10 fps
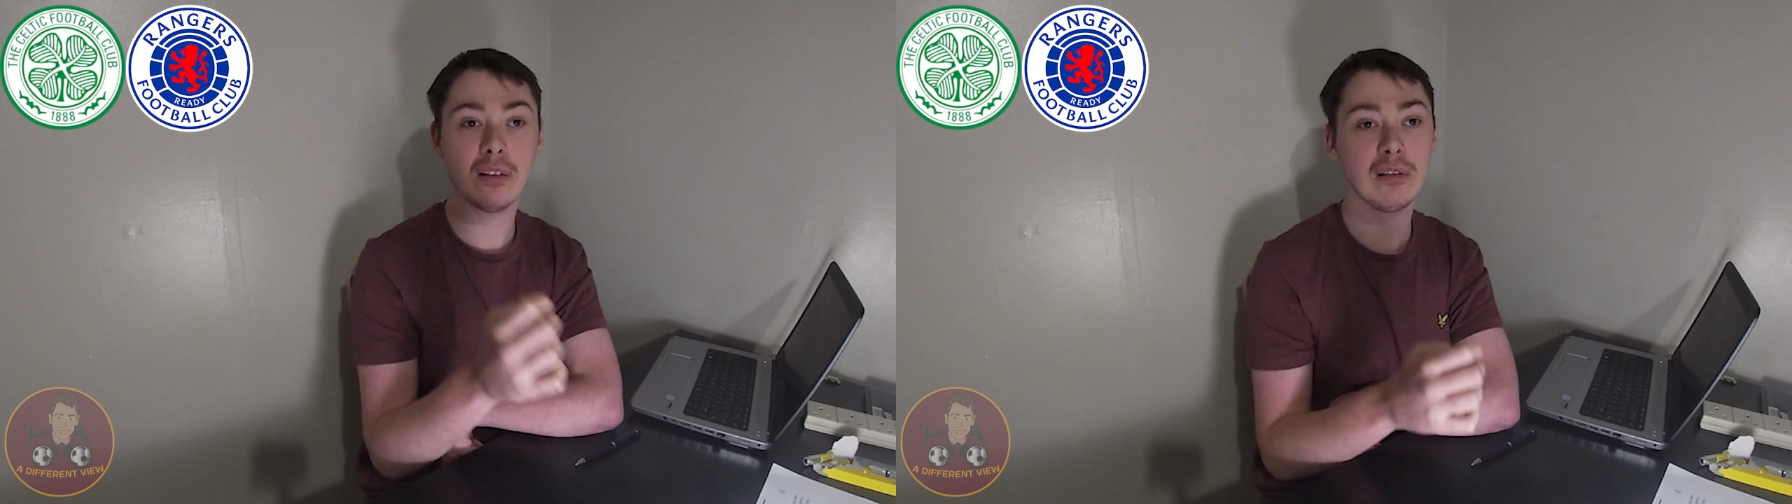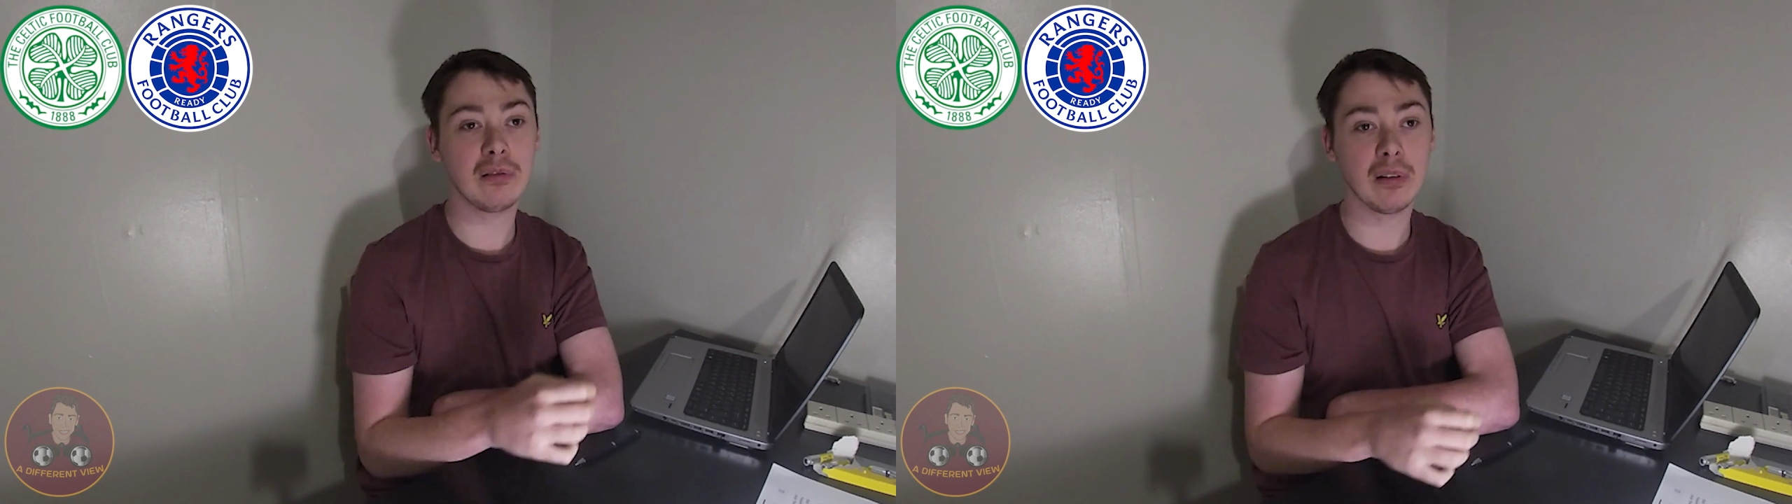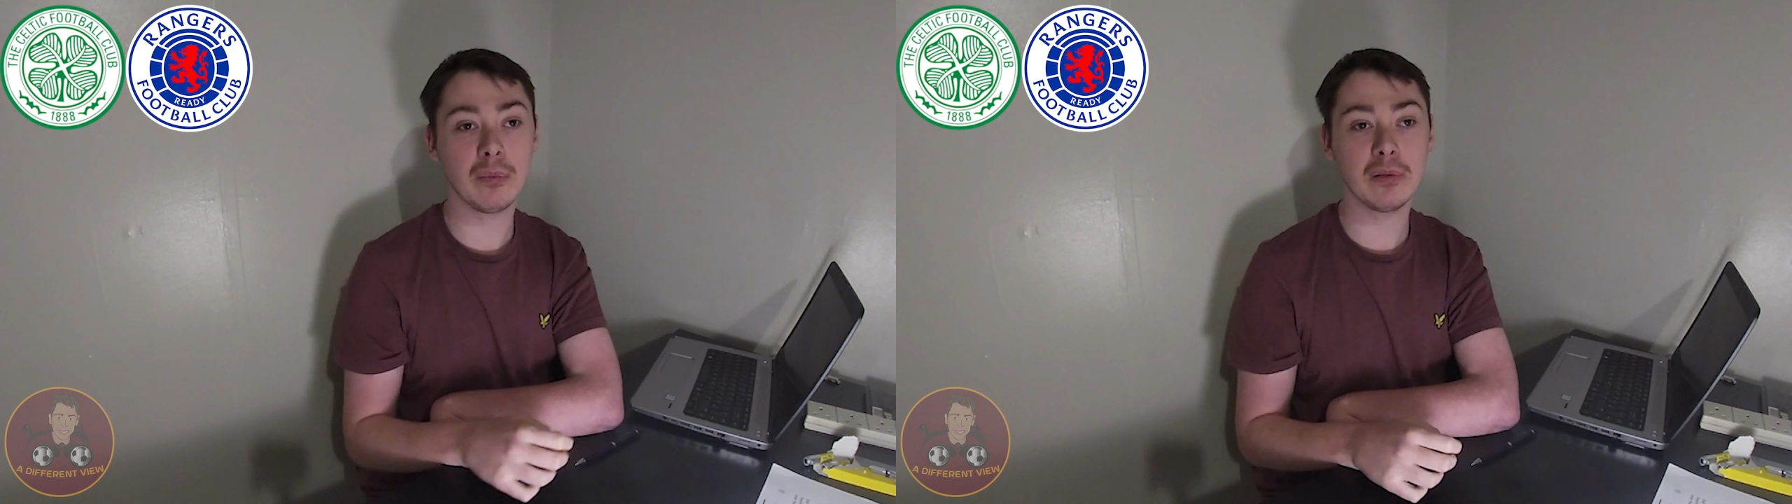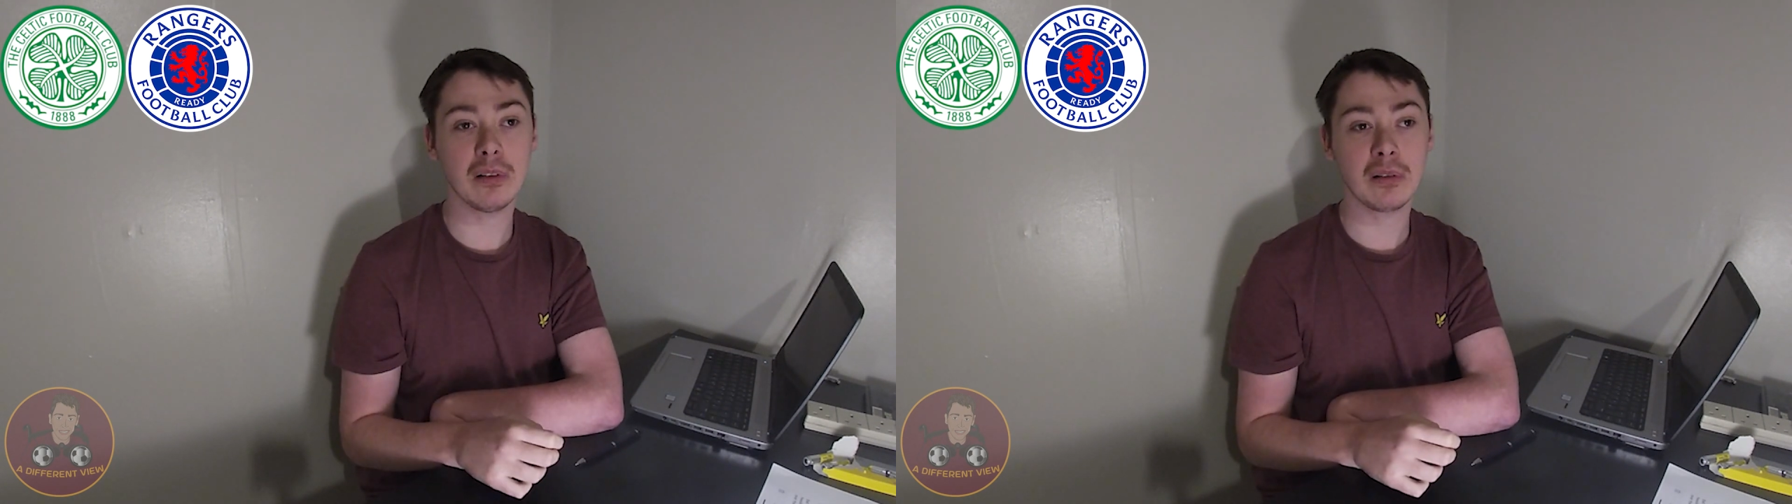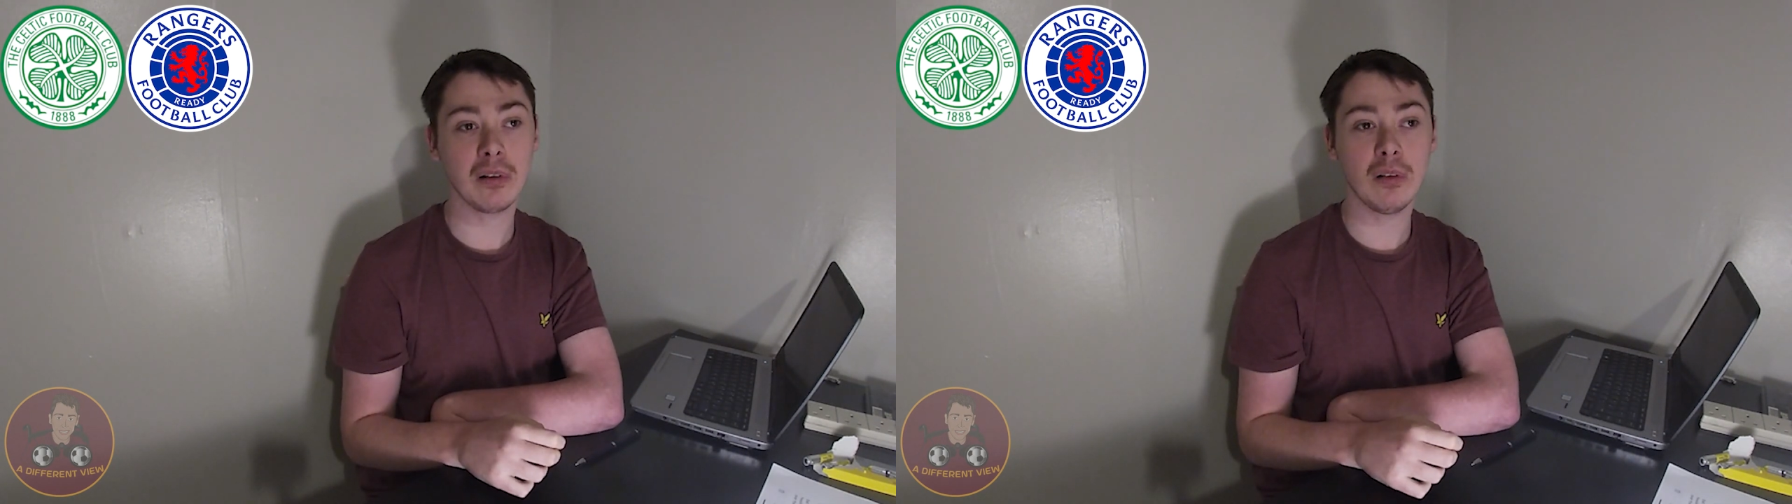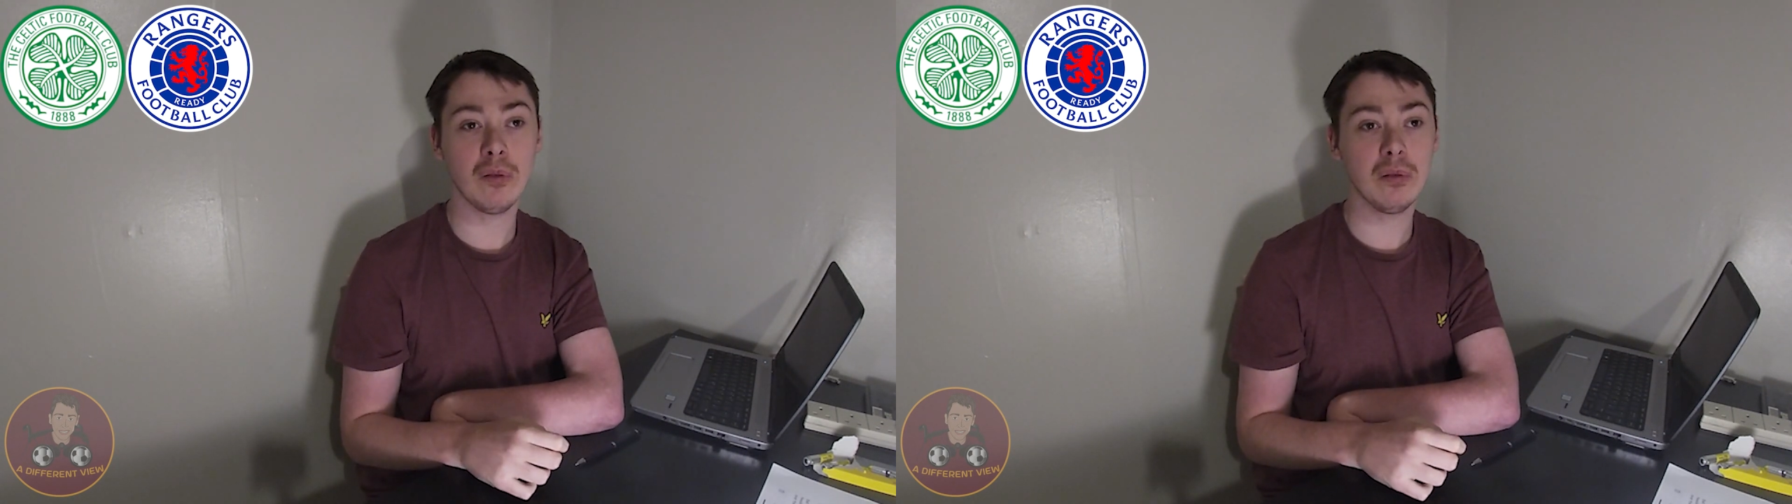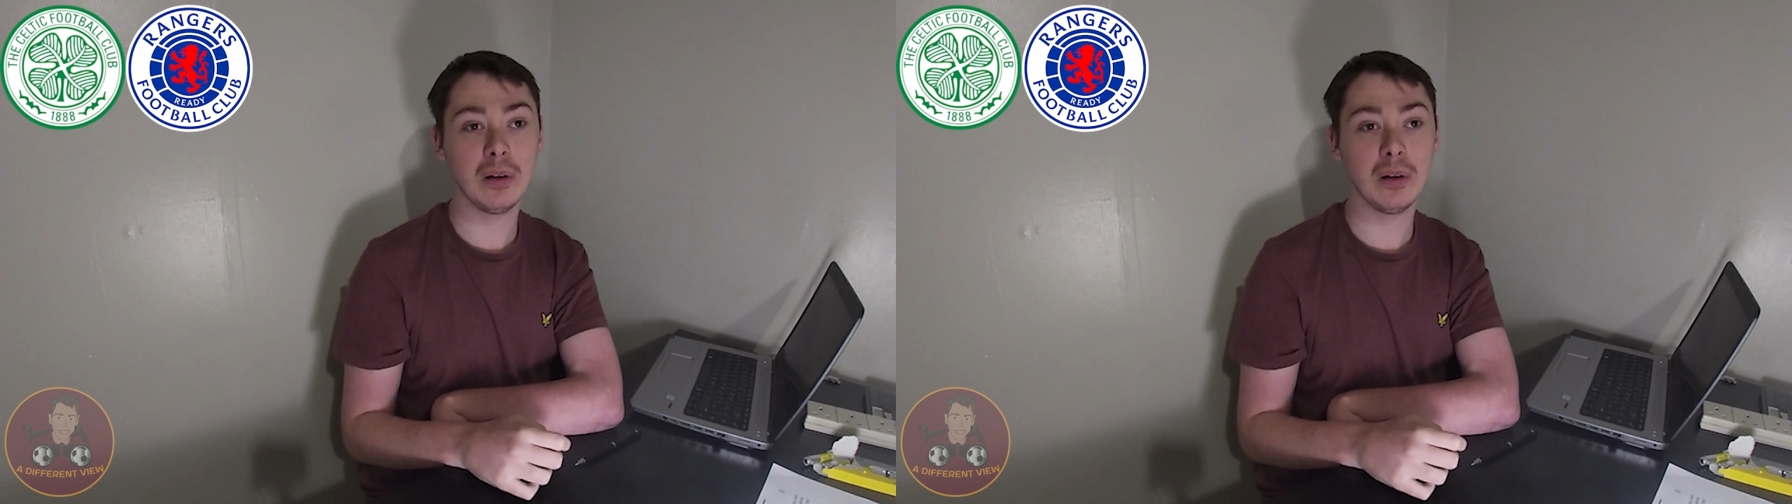look troubled at all.